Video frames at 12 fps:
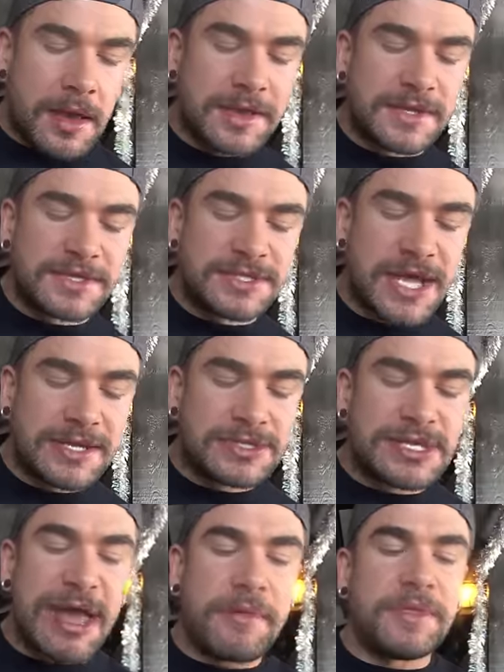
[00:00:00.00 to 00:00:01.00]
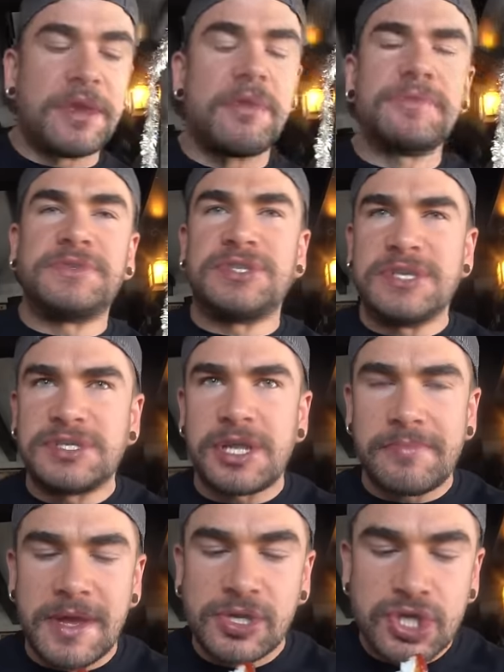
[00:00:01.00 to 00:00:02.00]
in the sense that they don't season
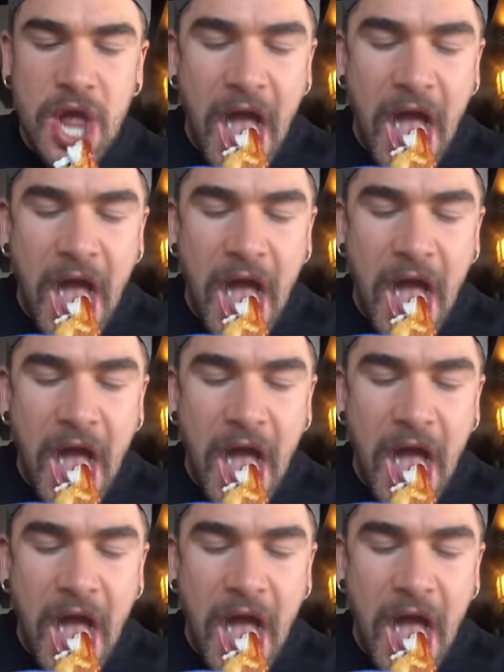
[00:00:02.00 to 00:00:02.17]
it much.